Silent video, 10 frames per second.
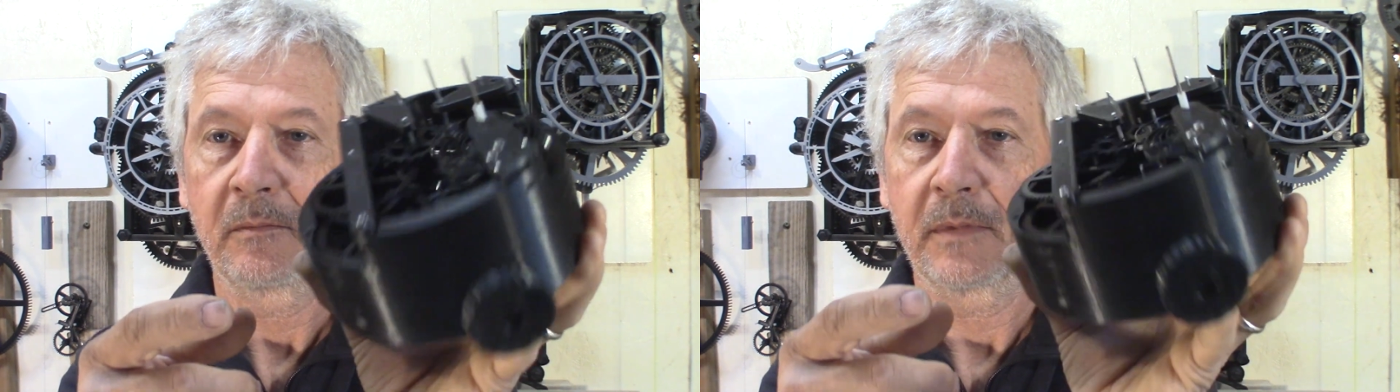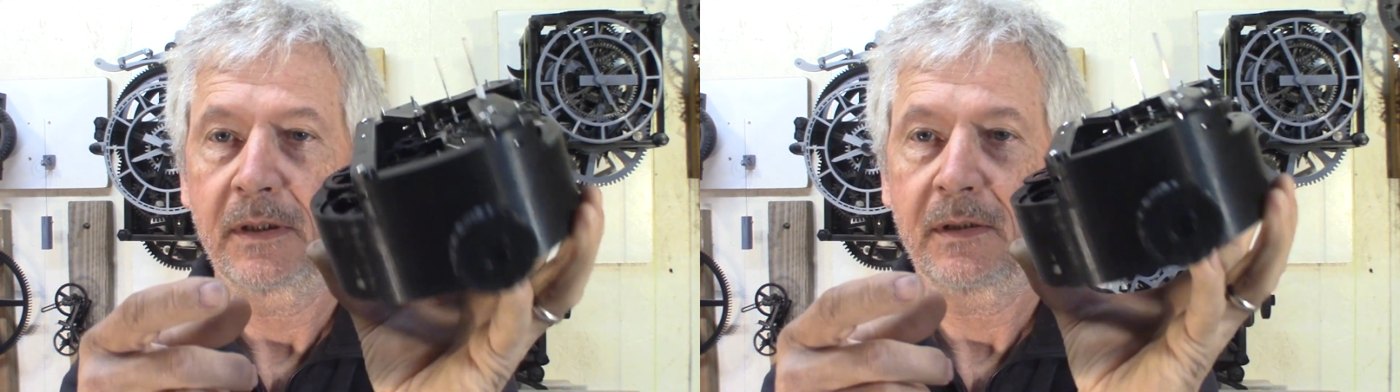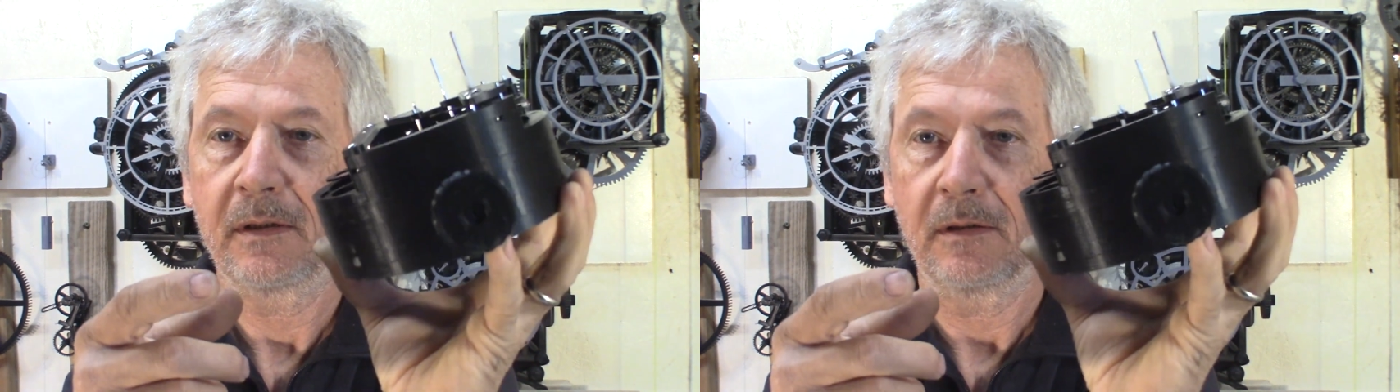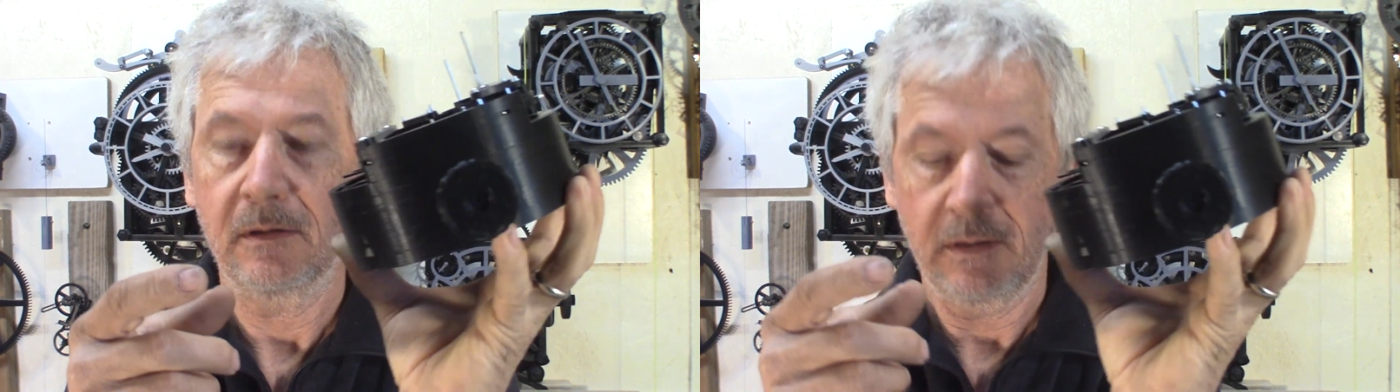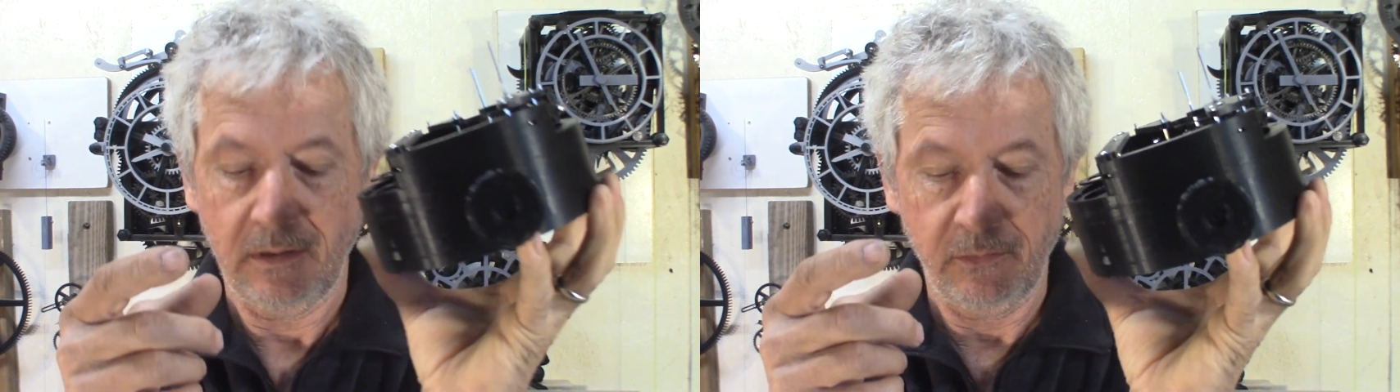But still,
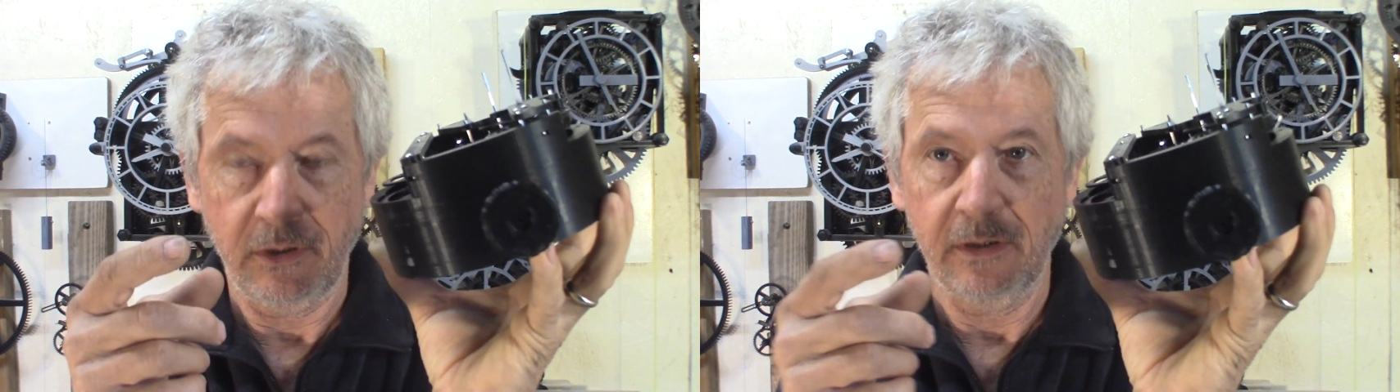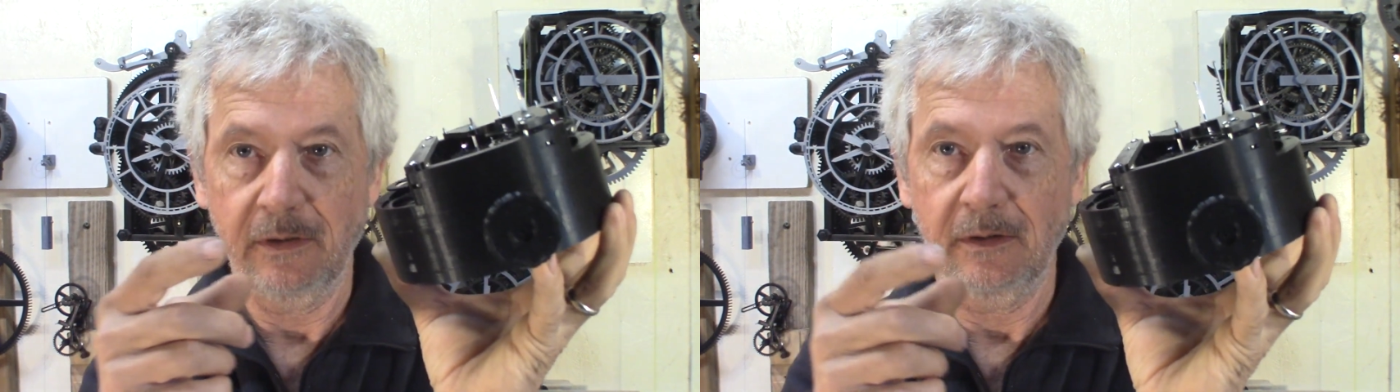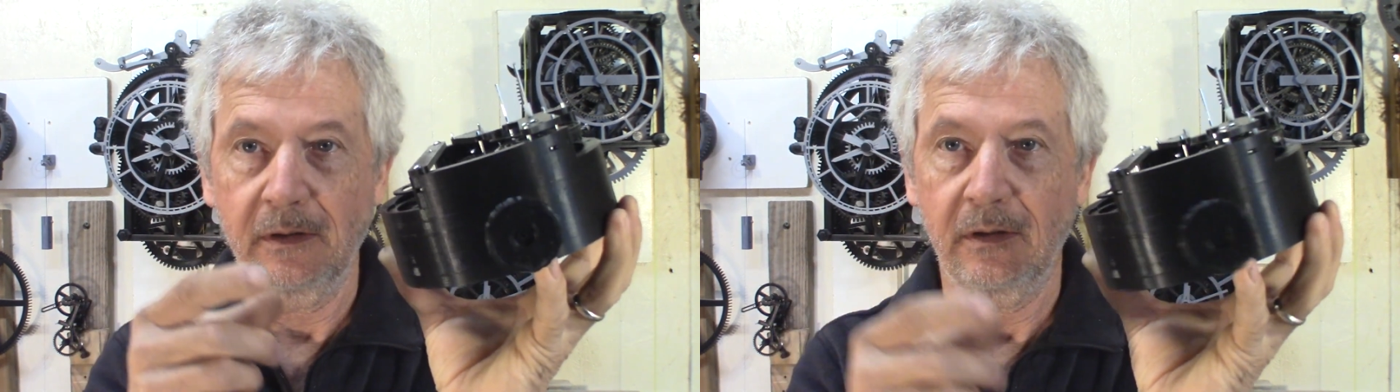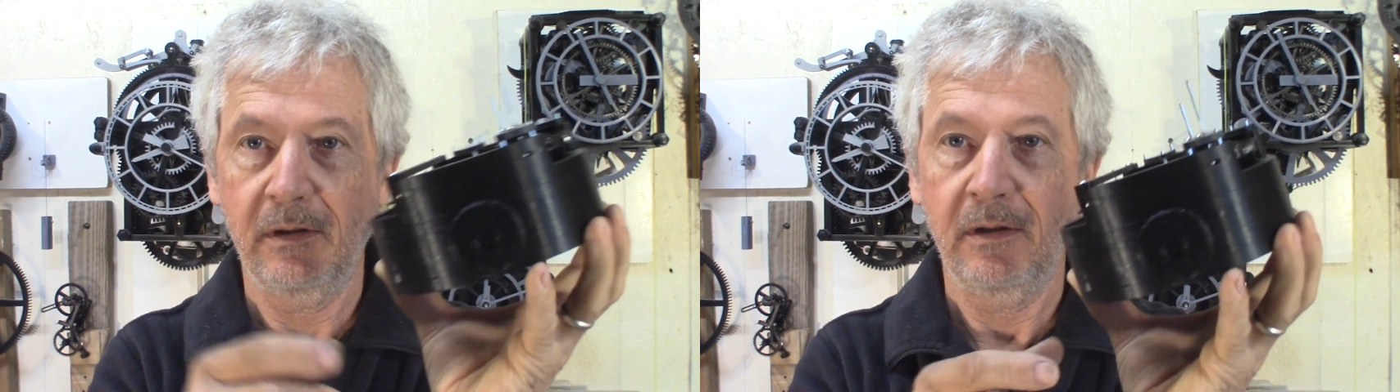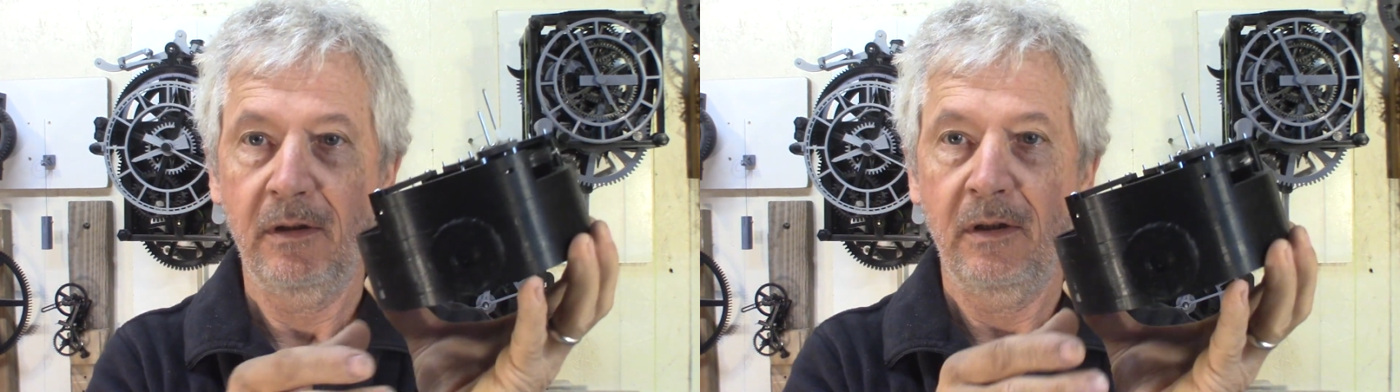I'm going to
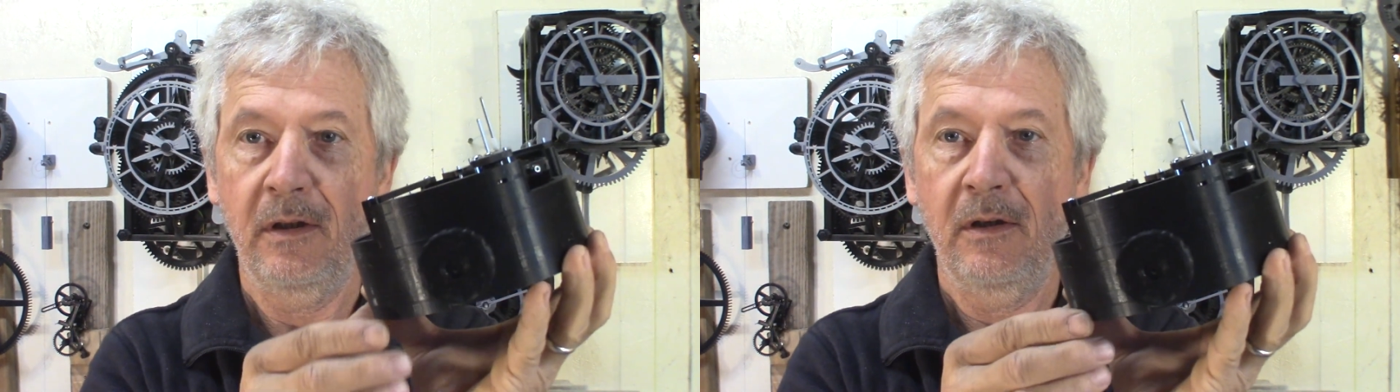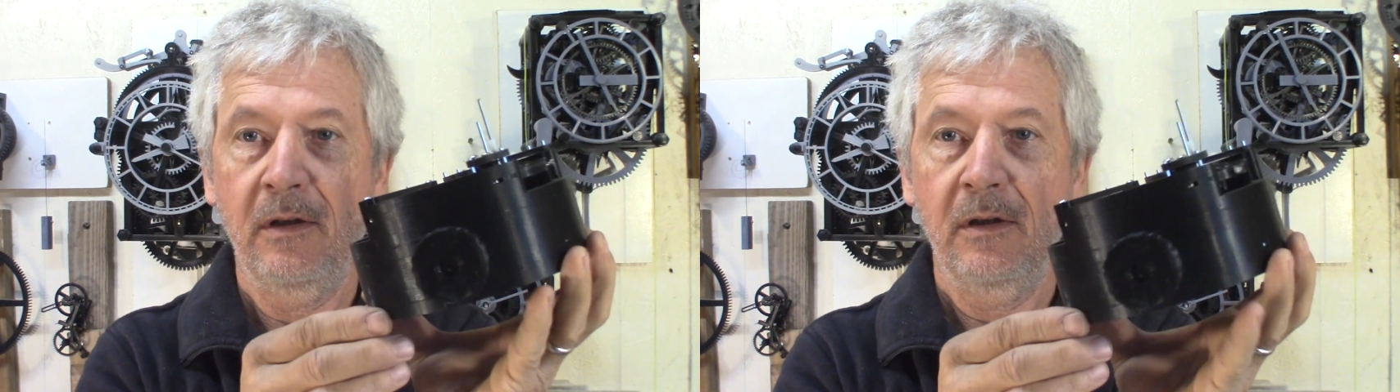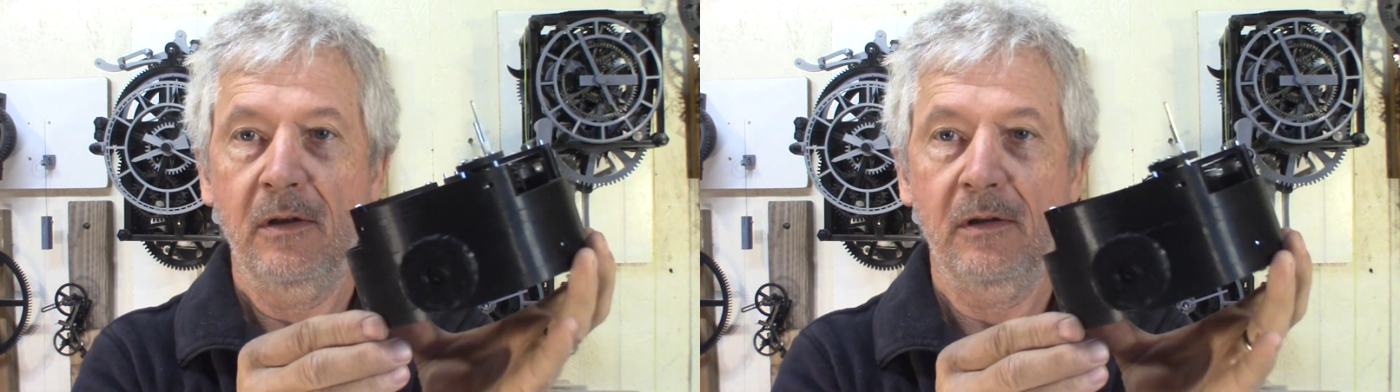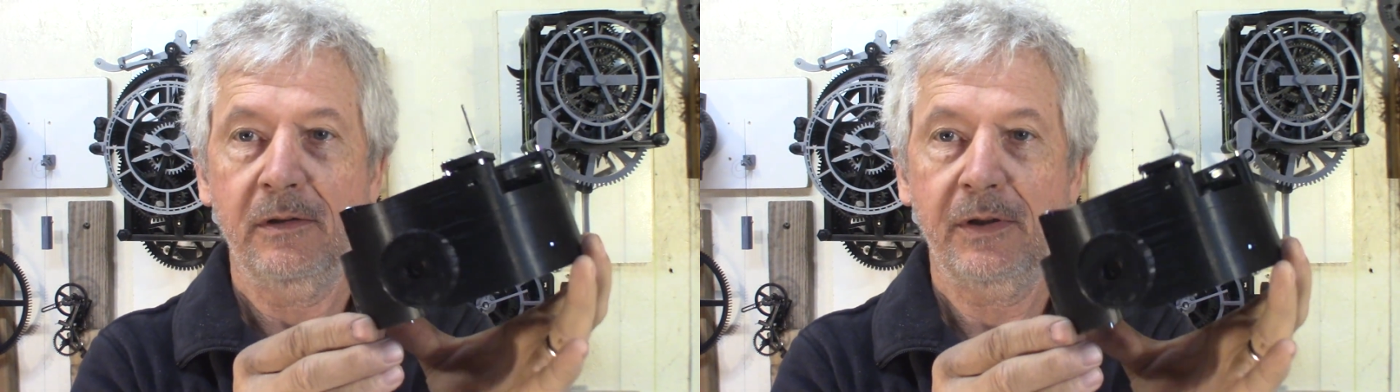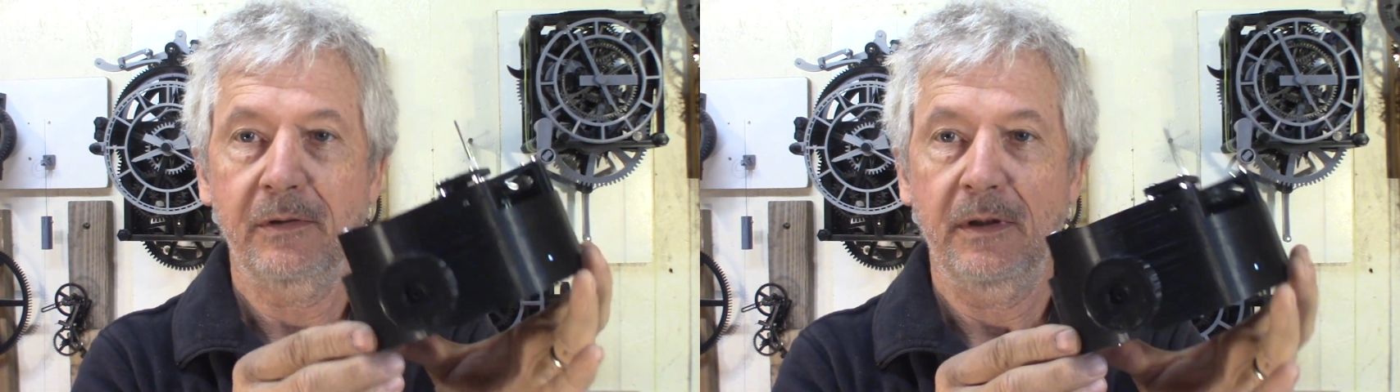
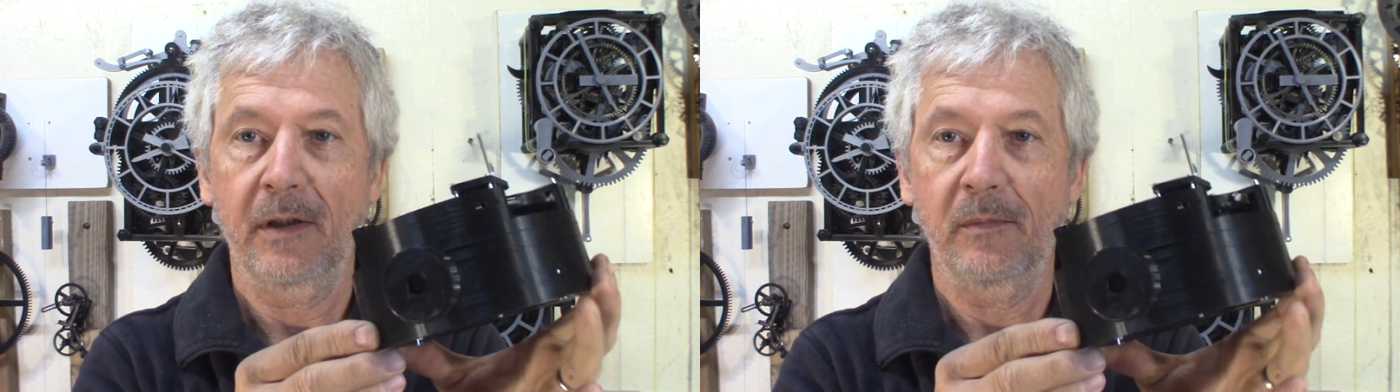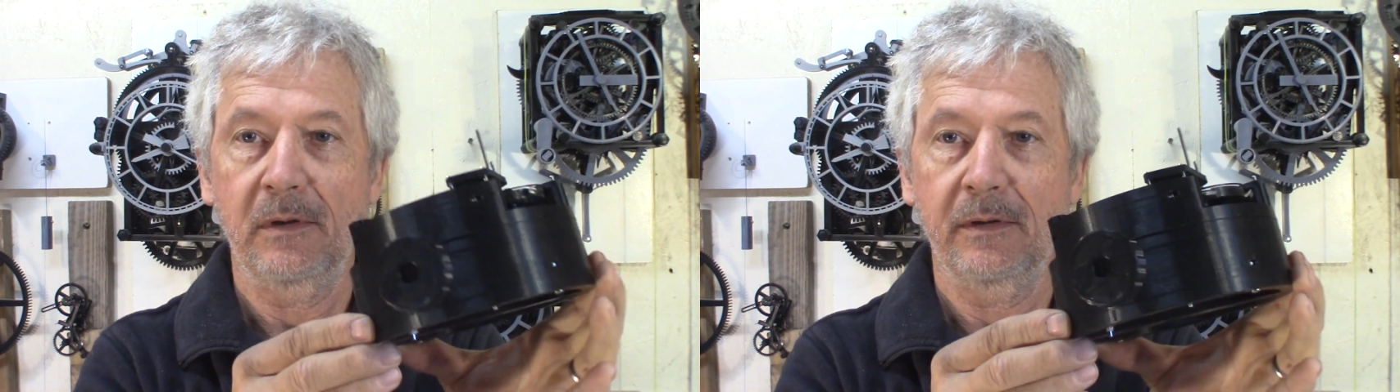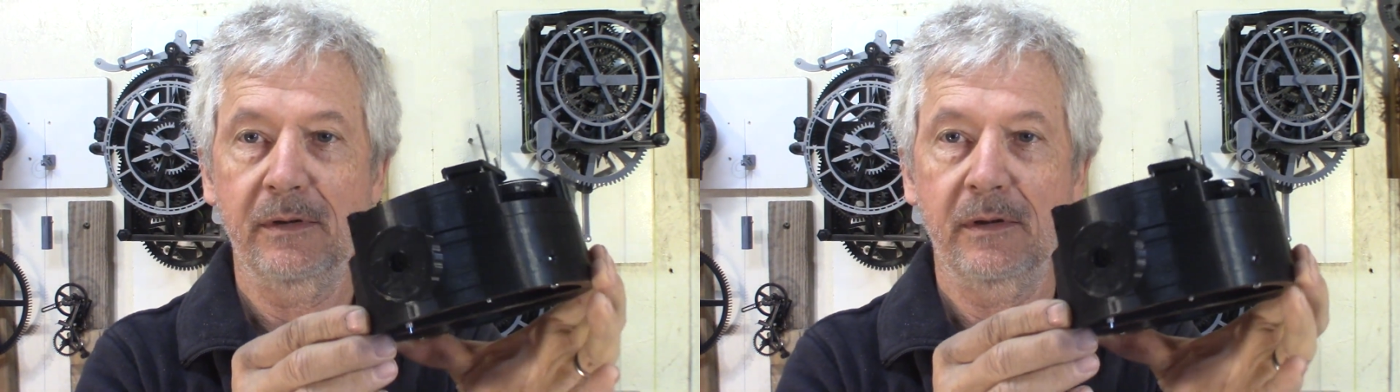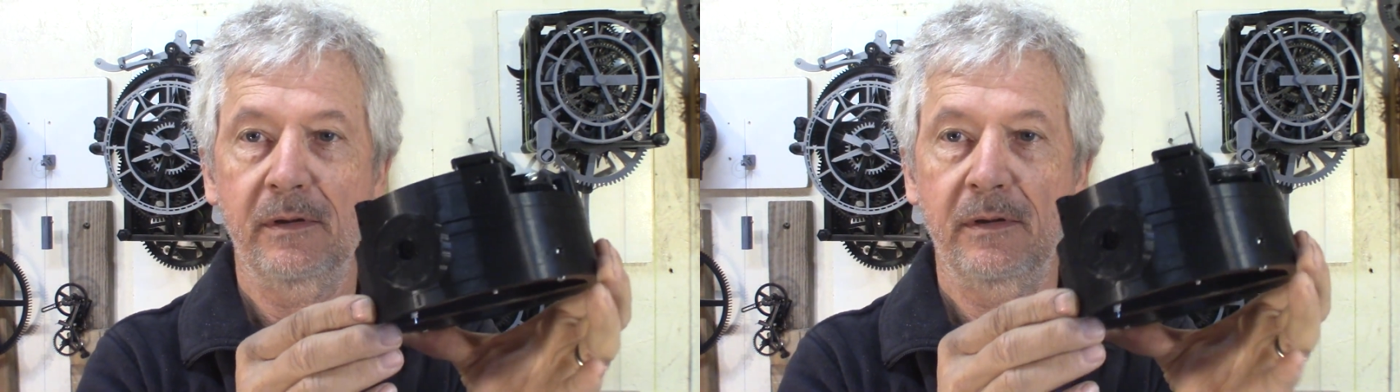also double the